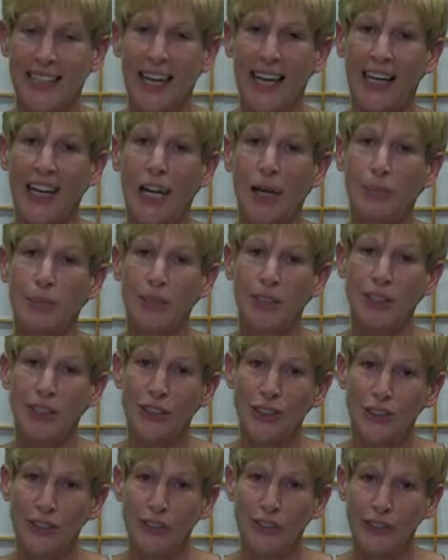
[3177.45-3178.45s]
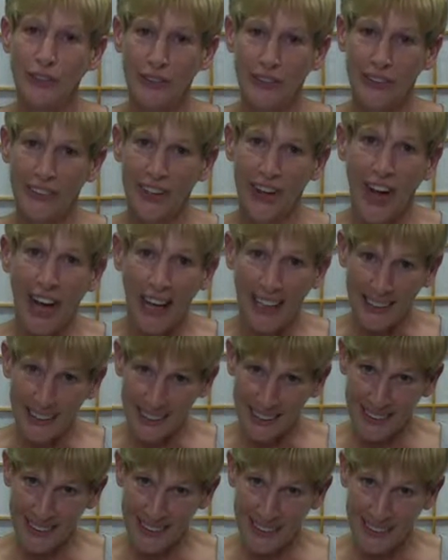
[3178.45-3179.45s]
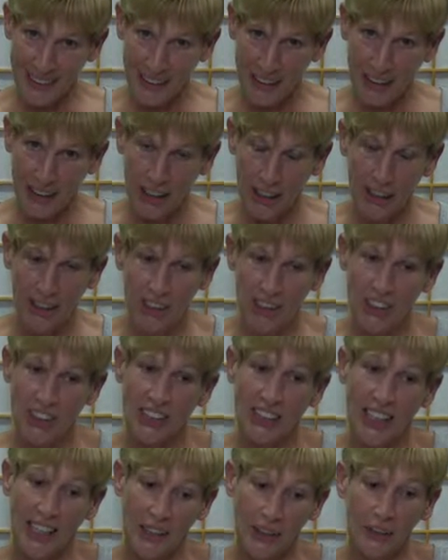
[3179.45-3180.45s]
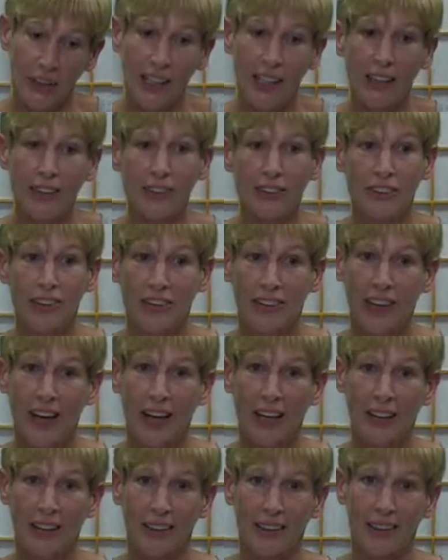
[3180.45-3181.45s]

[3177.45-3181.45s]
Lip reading: and observe your thoughts, and just say, okay, there's a thought,